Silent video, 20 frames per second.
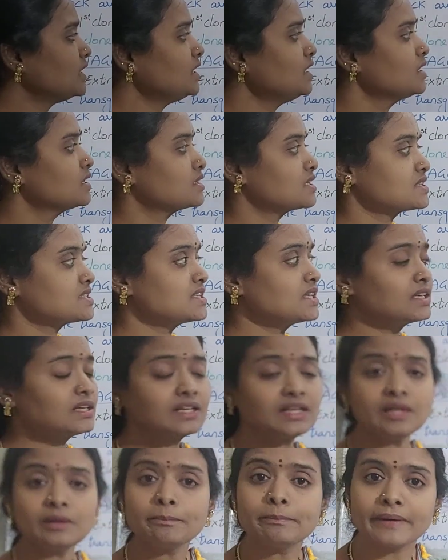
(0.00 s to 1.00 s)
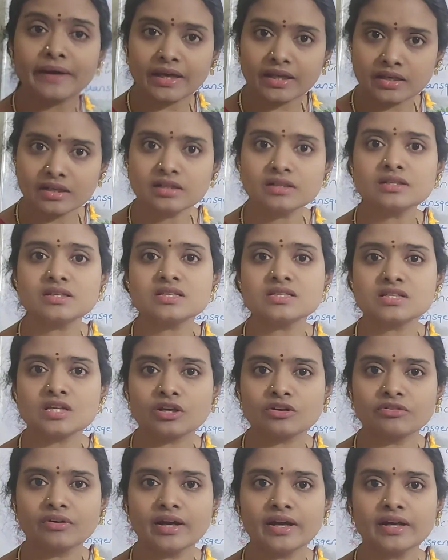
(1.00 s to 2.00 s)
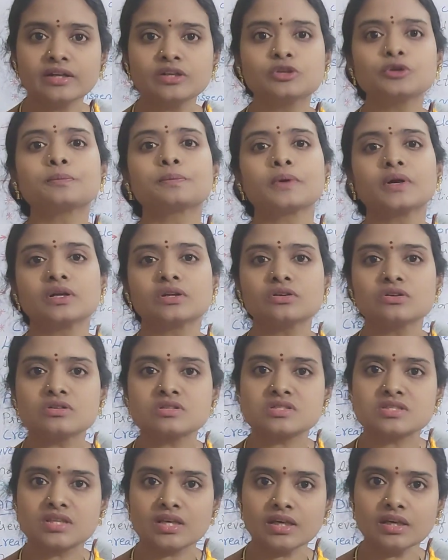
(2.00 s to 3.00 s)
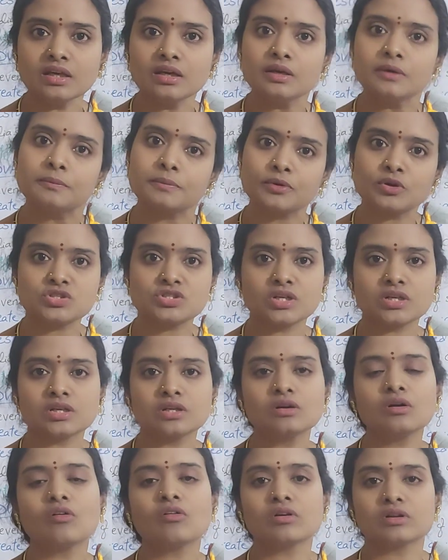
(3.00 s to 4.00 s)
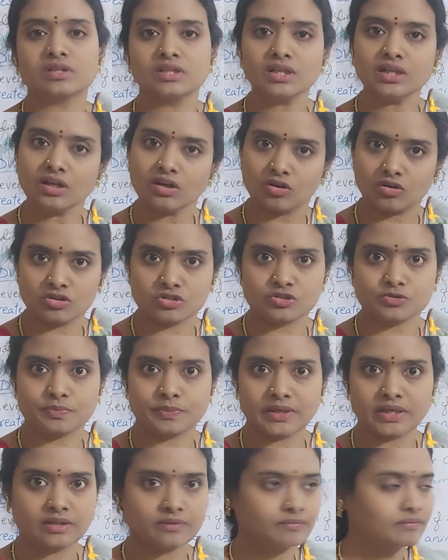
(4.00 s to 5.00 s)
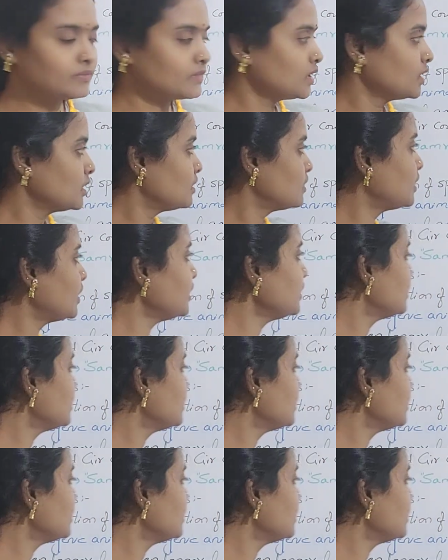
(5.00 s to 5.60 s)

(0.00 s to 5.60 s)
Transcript: the single parent is required to produce the progeny or the offspring. Right?